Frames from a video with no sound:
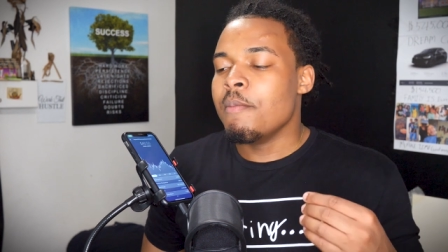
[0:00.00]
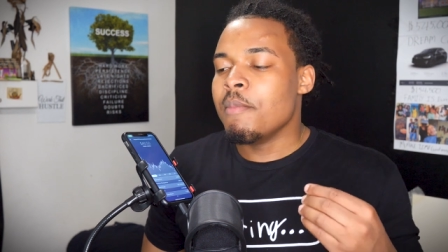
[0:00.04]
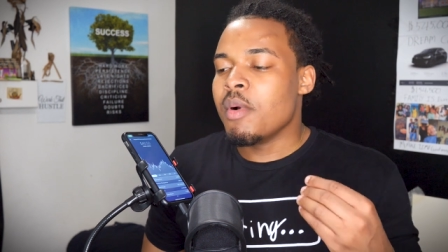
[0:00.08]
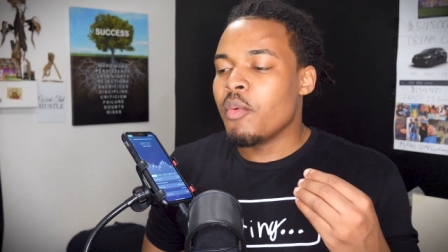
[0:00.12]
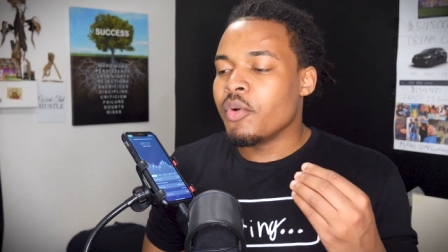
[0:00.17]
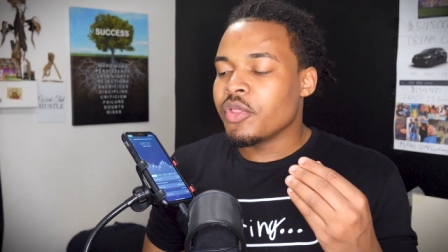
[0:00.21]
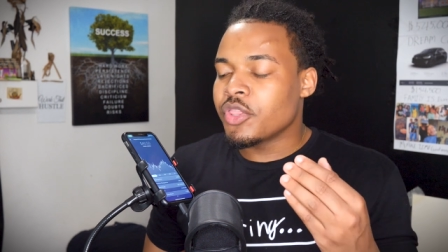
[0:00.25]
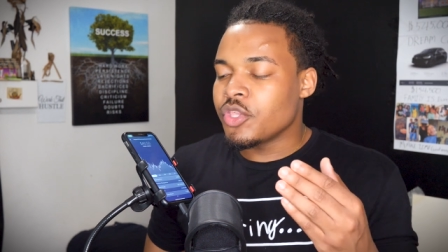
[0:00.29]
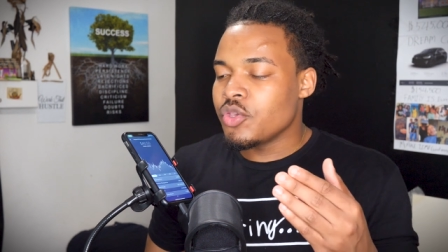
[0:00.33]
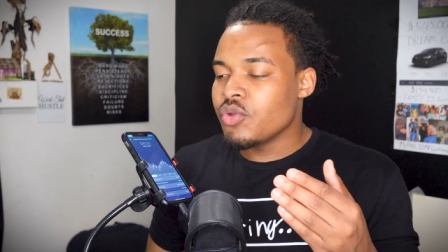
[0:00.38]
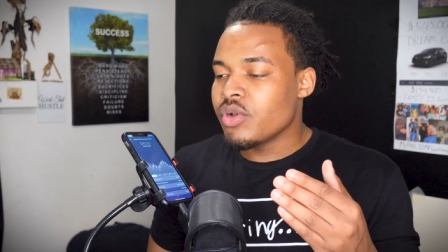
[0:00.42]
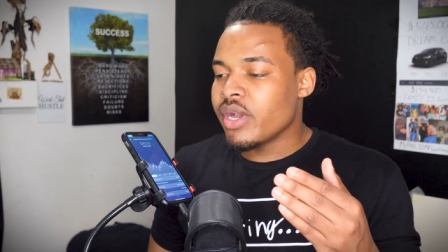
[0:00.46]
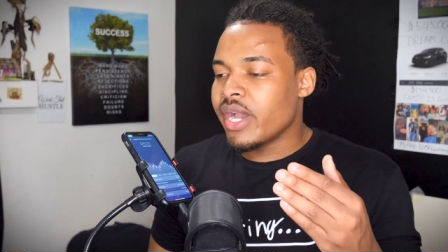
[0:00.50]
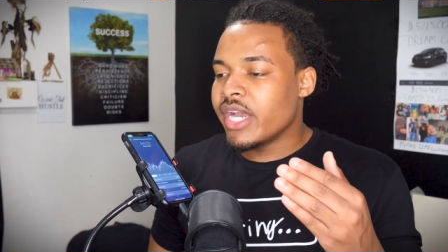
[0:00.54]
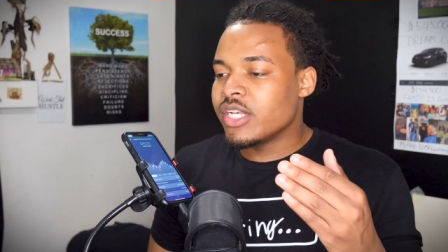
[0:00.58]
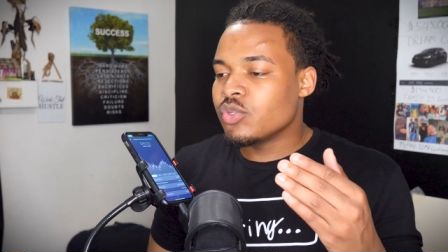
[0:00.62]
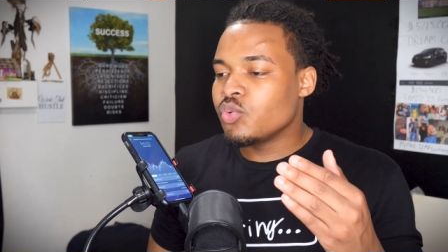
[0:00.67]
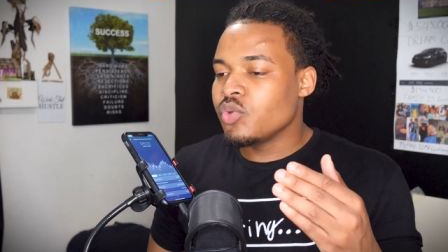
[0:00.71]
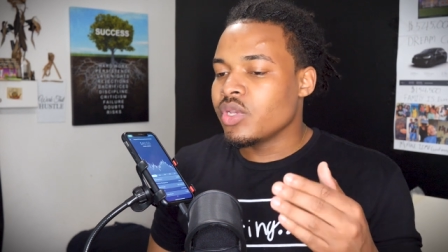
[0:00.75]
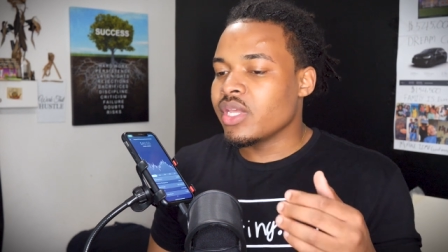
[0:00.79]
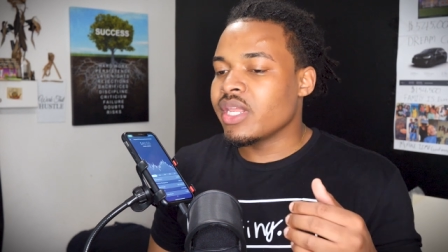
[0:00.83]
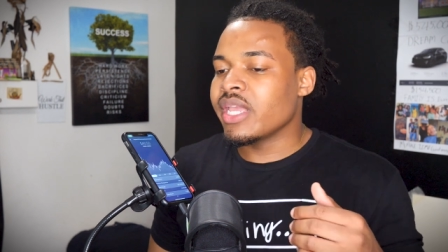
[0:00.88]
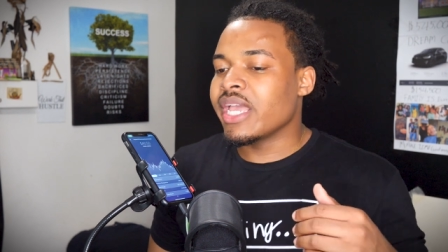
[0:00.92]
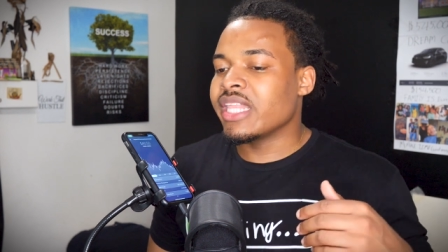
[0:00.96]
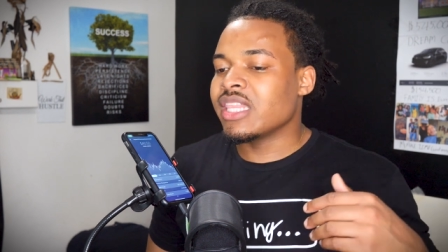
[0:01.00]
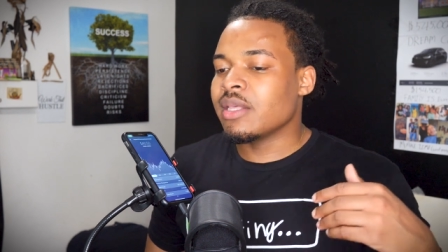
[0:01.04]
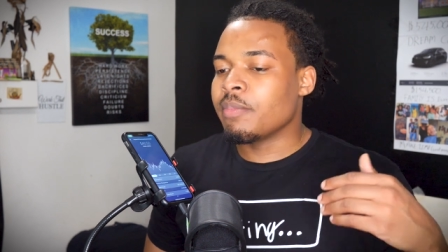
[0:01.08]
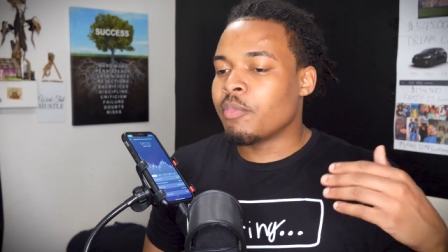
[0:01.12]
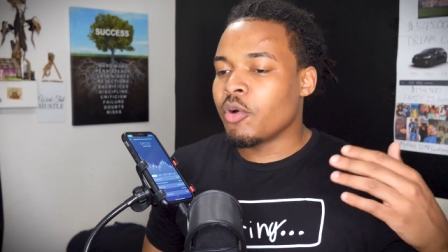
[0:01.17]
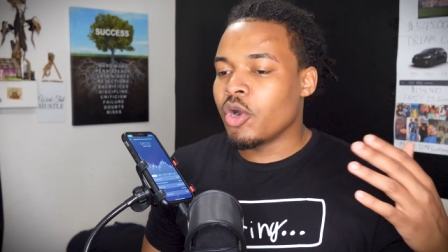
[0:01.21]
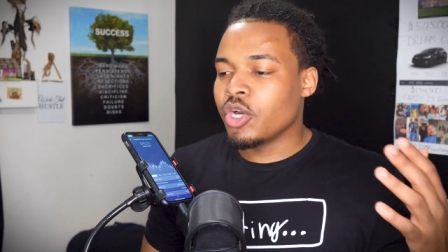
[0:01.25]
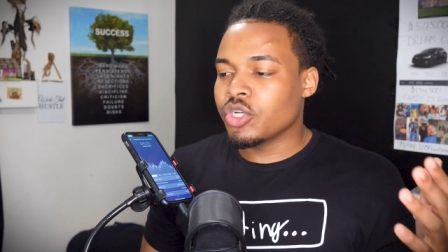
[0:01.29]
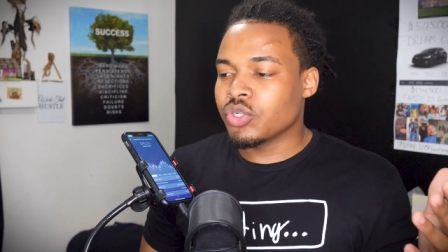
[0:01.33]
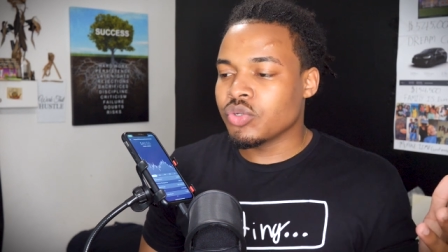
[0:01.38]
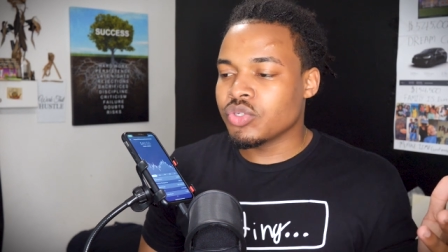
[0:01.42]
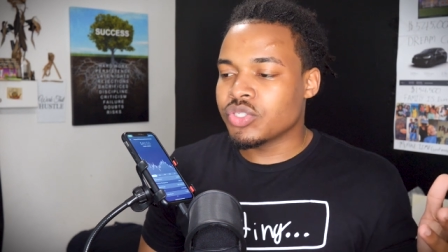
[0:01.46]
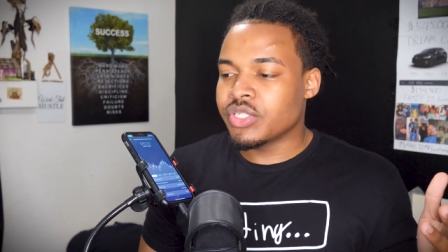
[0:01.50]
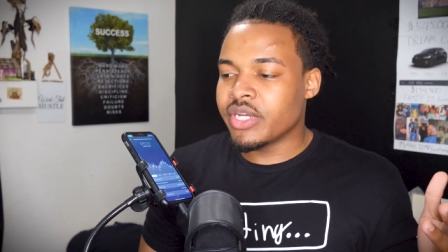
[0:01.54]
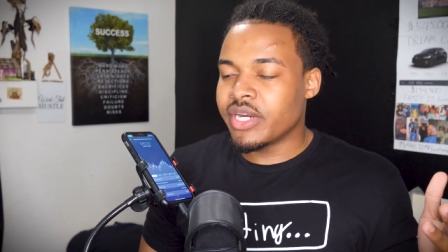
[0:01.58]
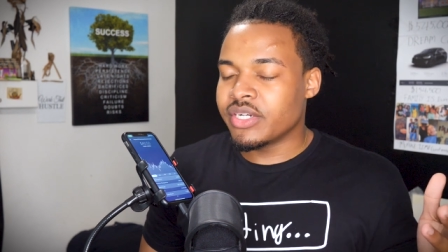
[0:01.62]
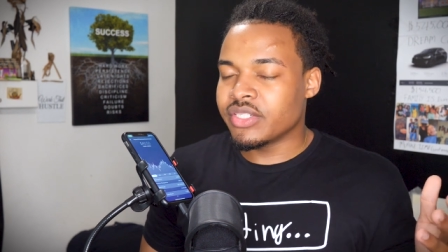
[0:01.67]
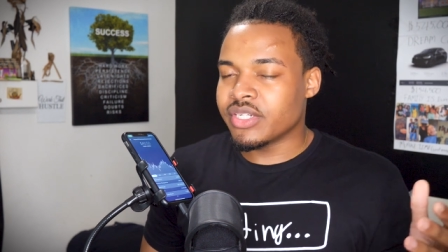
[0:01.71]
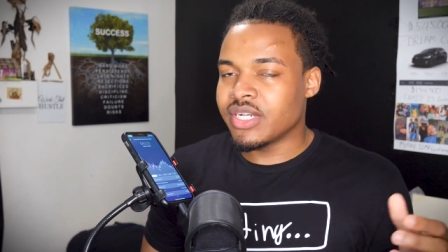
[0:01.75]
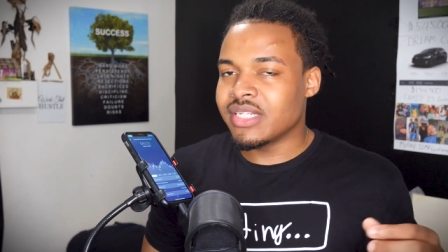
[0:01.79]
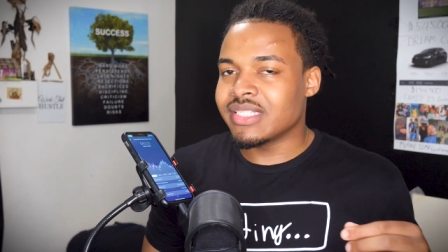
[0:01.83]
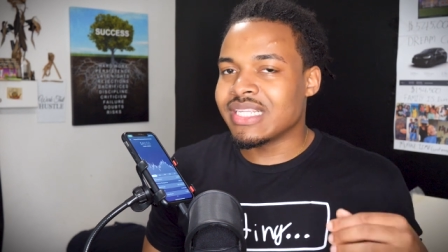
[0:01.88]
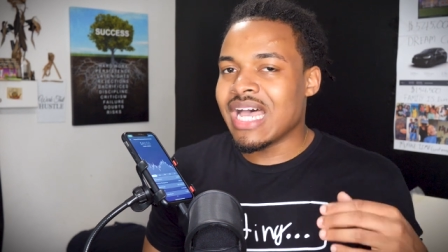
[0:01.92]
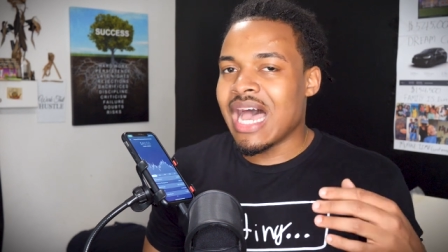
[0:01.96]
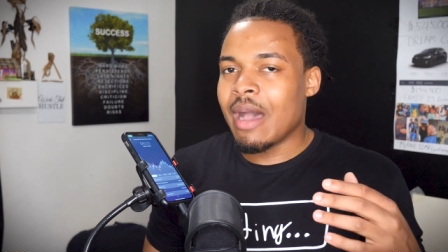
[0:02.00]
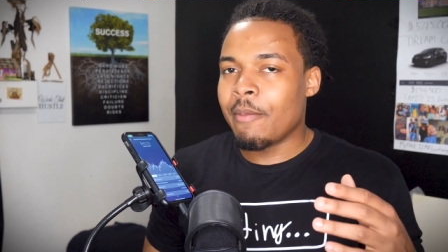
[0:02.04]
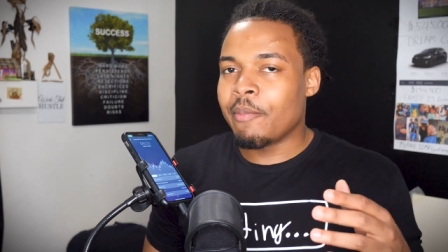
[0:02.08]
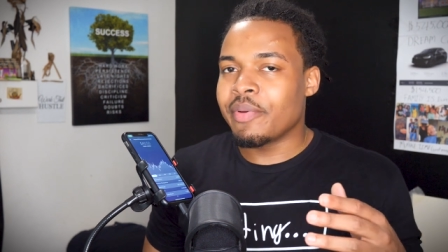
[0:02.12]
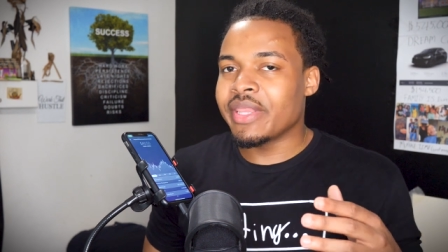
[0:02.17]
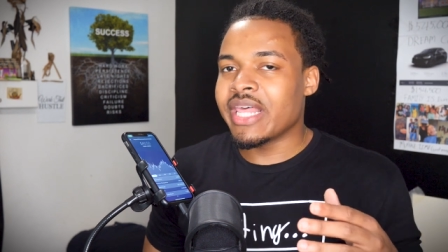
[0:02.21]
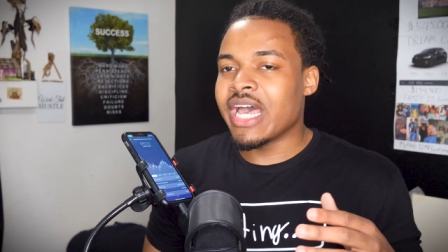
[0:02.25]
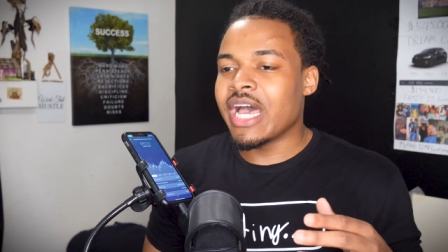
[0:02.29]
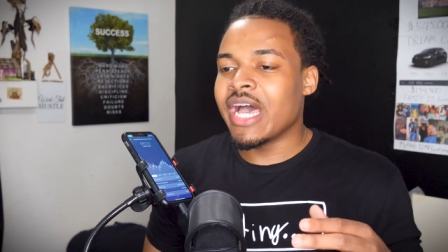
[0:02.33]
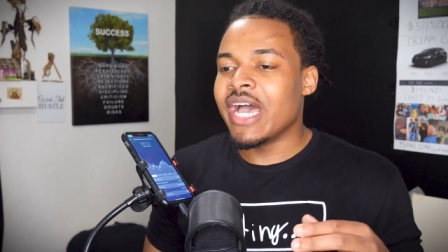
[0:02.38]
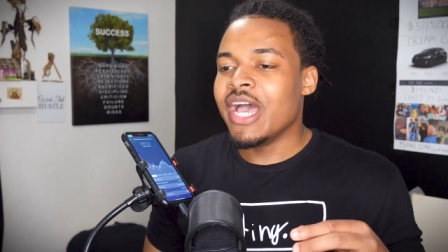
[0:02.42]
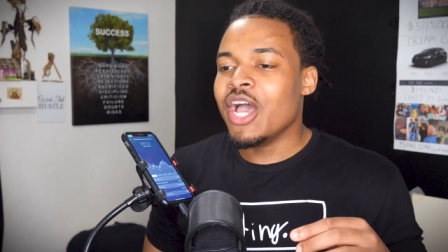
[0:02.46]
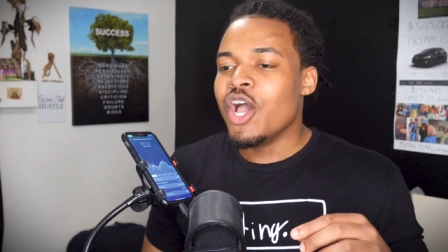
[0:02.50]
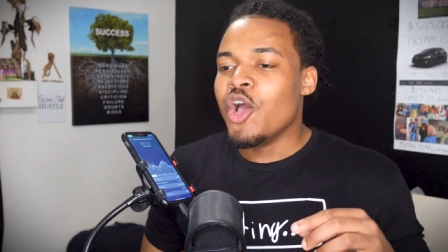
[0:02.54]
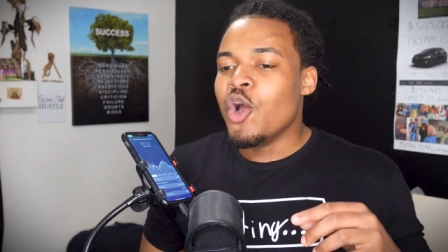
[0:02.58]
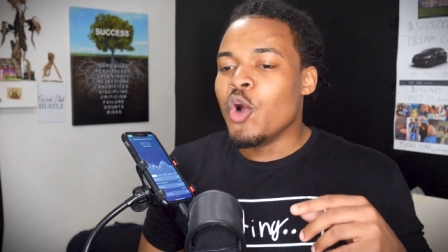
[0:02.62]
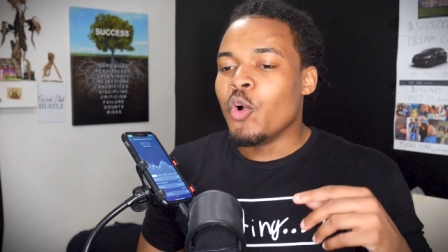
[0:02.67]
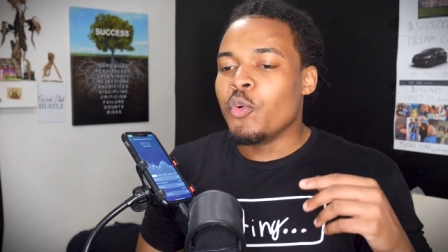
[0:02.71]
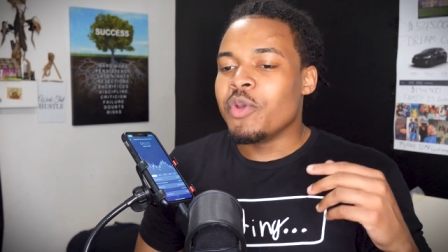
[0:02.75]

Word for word: But with you guys, we can get the partial shares, and on top of that,